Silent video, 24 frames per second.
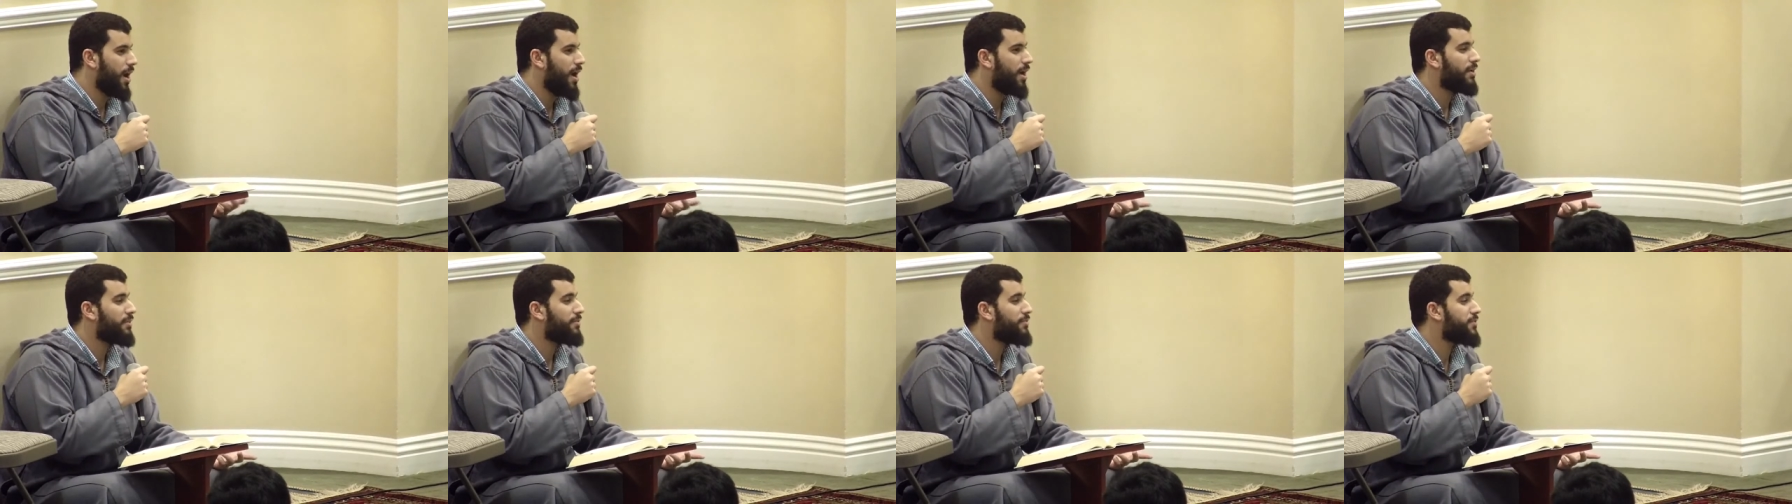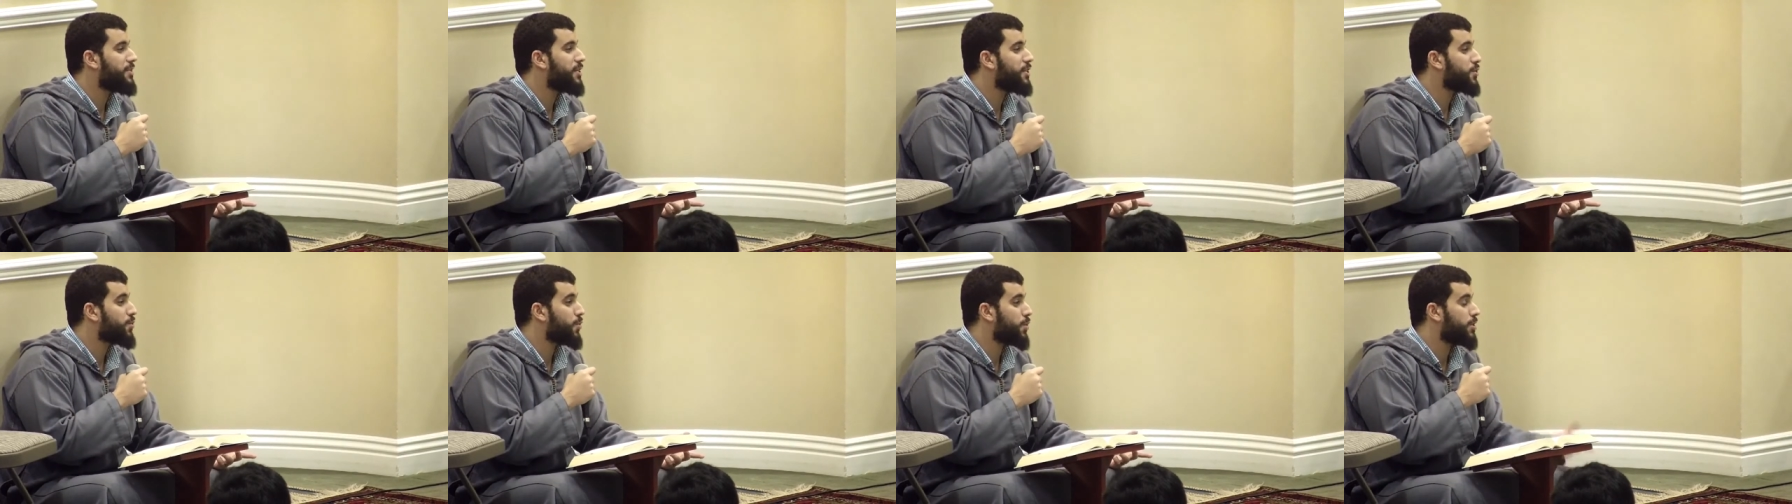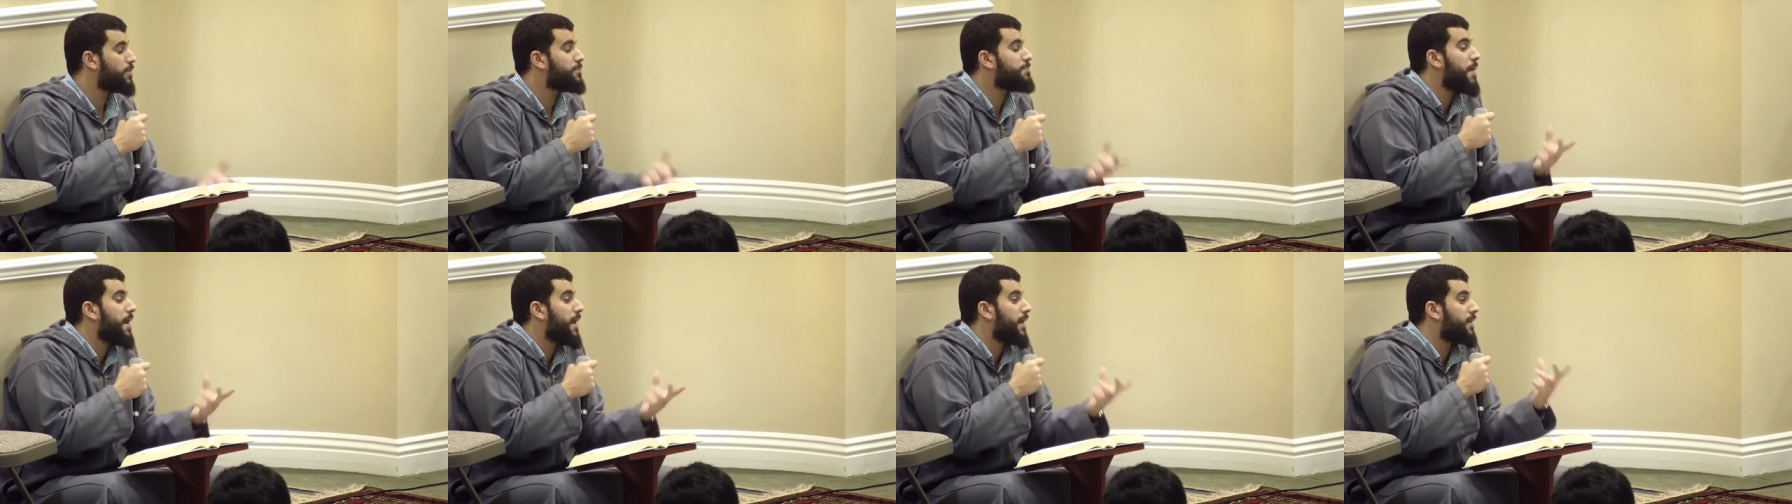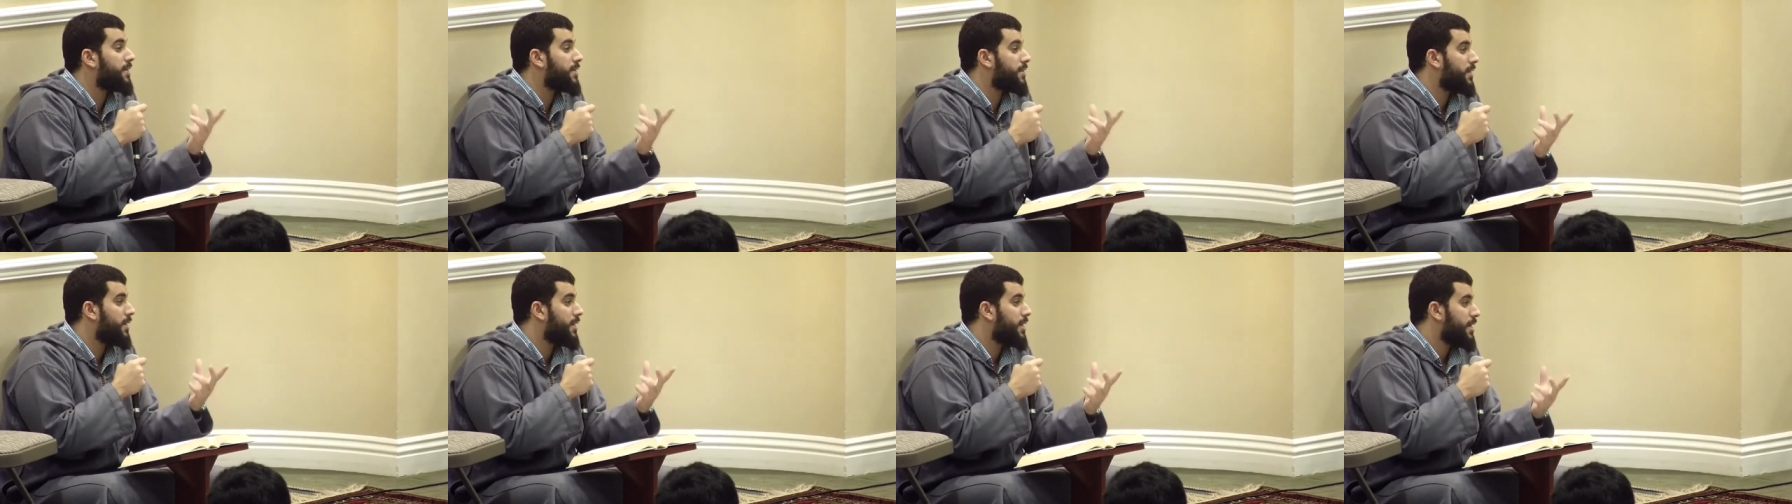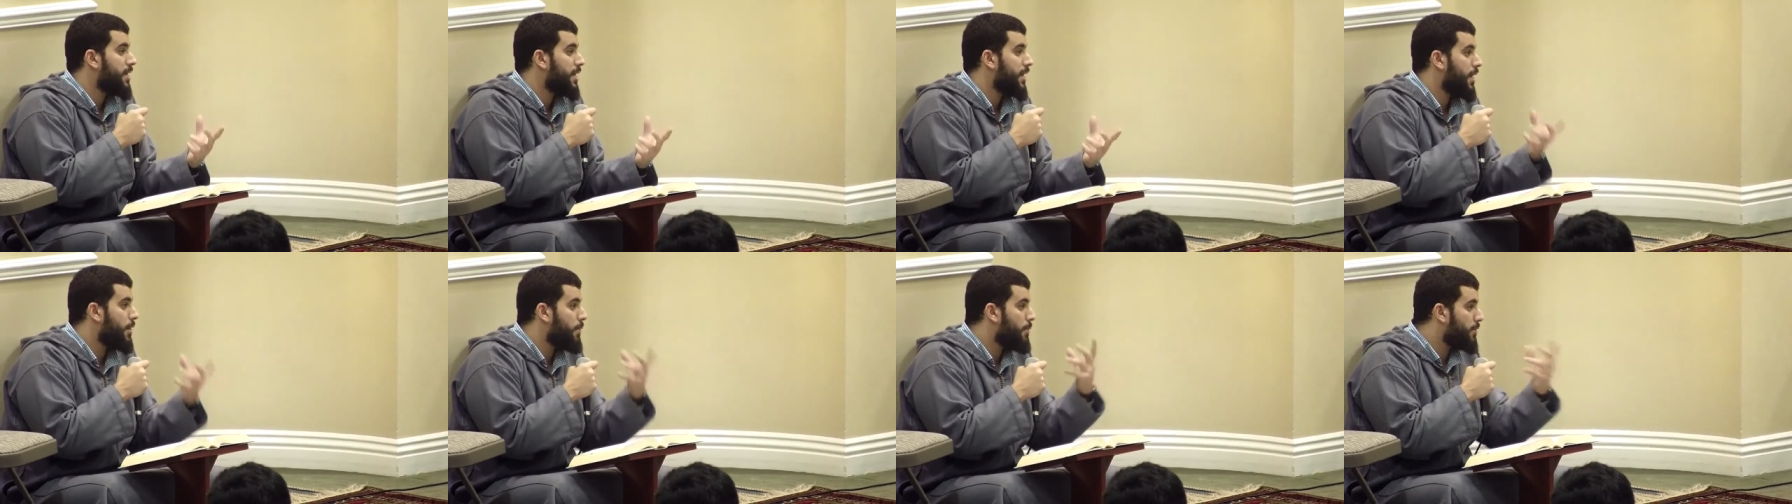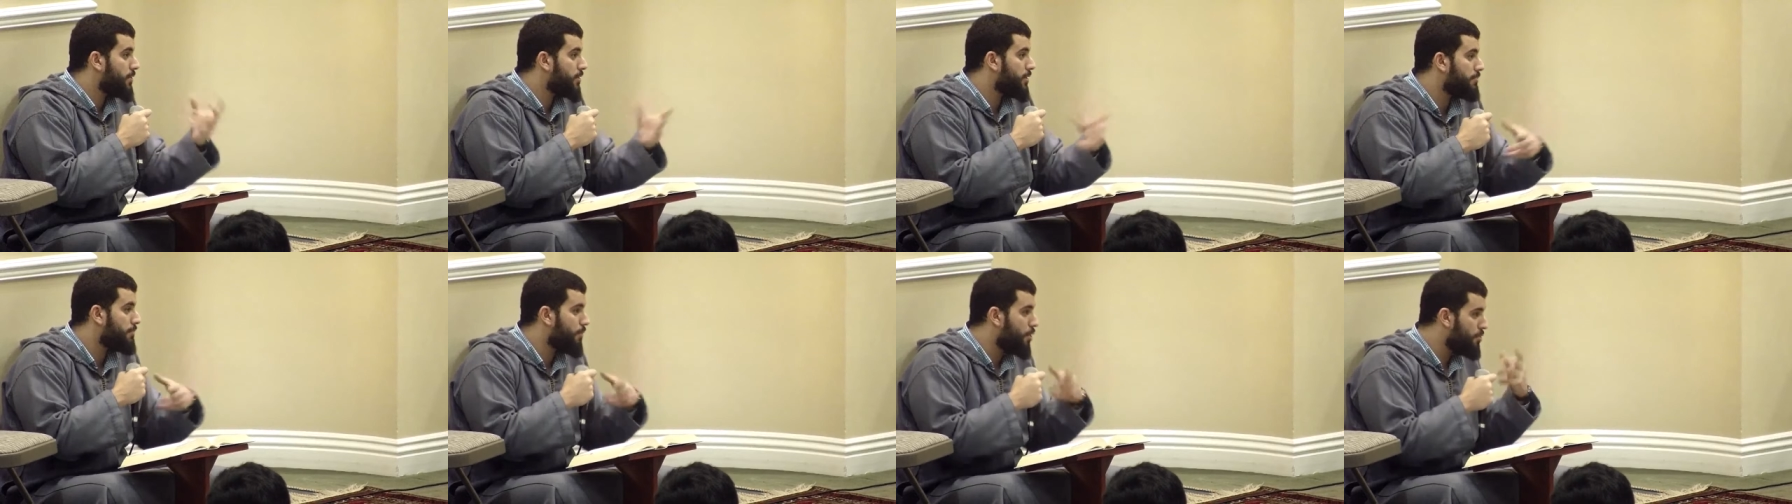or out of disrespect.
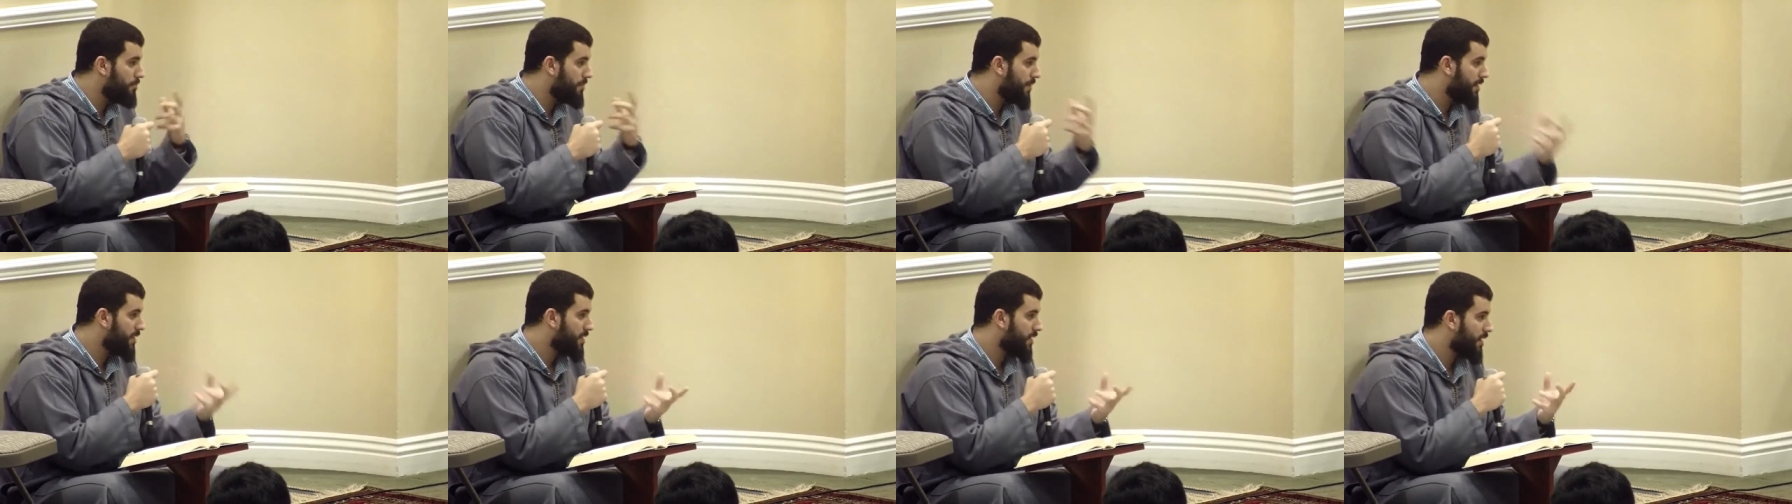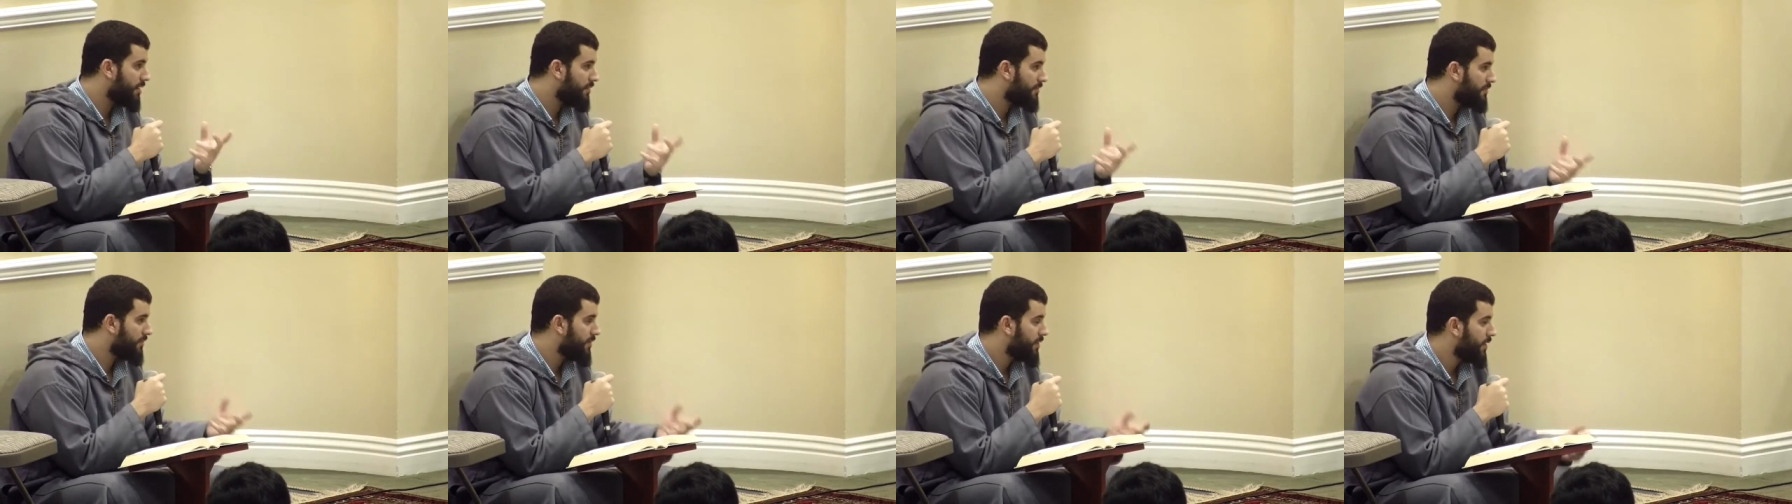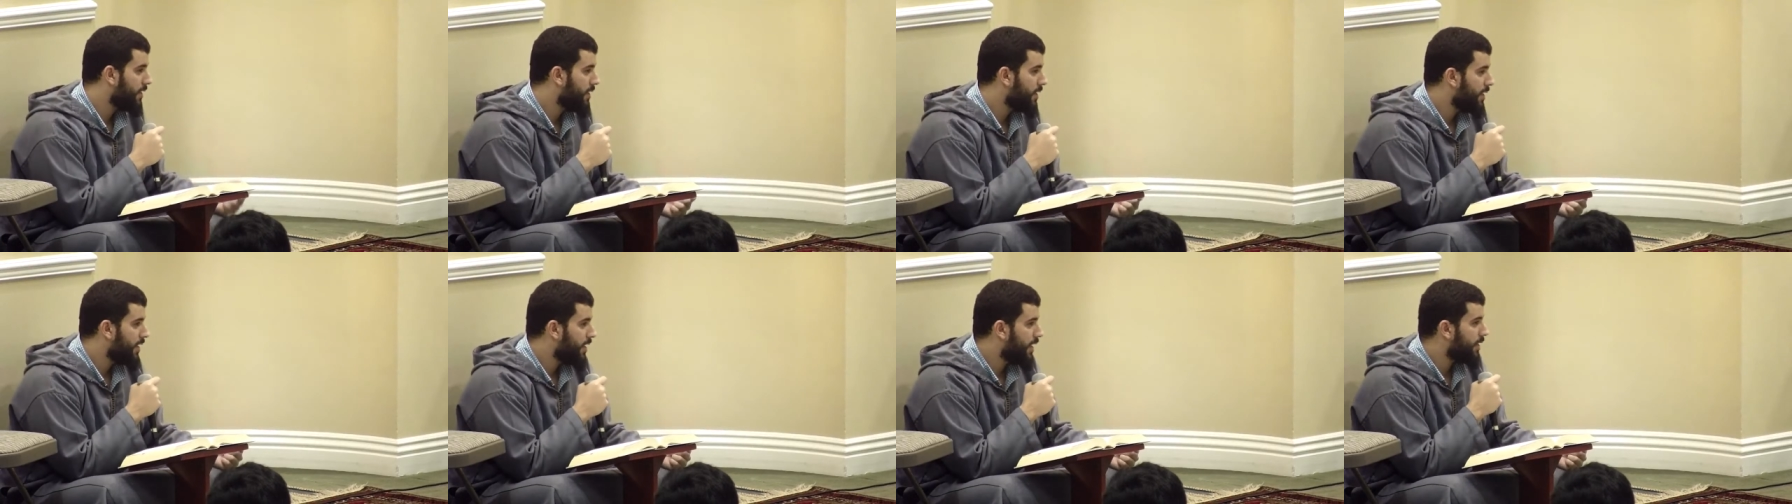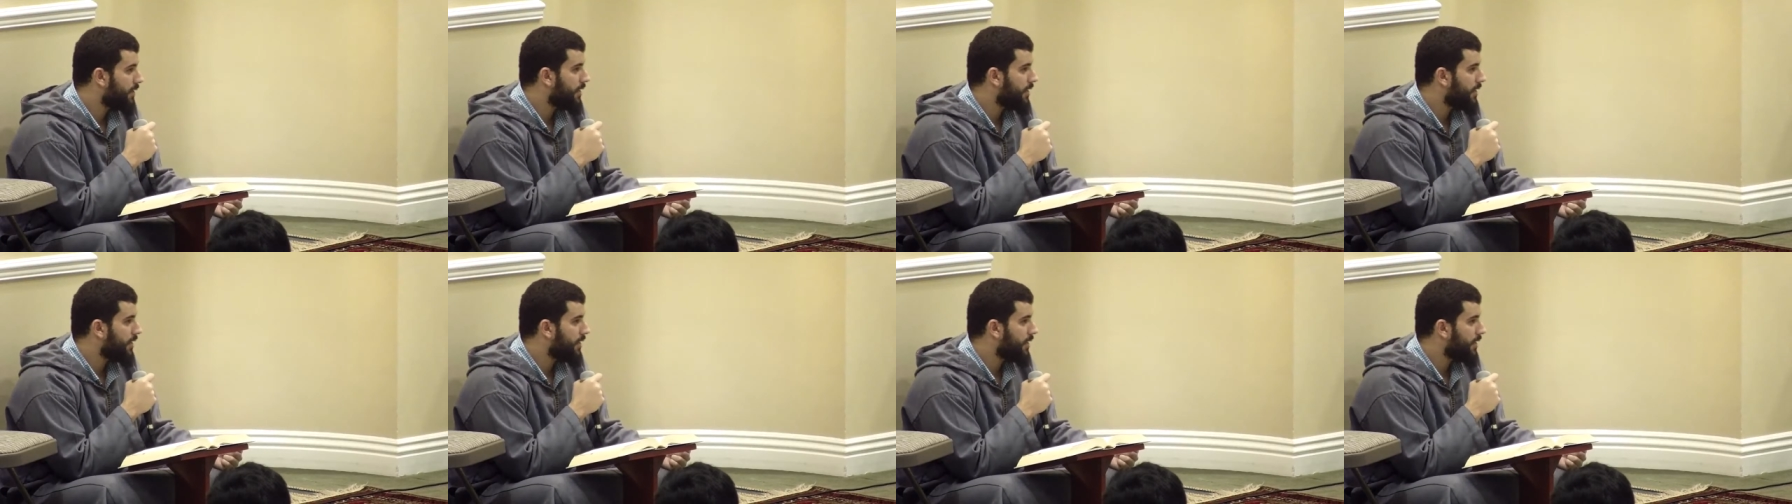It was a moment of